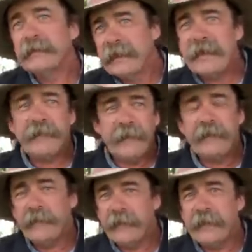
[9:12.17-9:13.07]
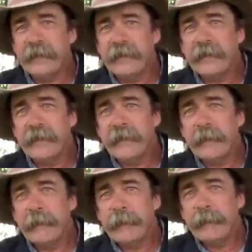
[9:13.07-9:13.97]
life ain't fair
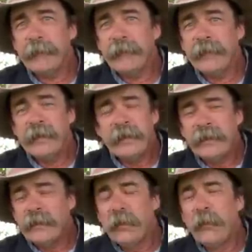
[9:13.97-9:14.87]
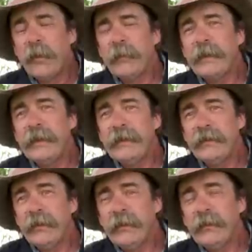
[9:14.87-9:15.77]
no what we need to
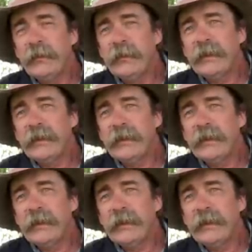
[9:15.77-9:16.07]
do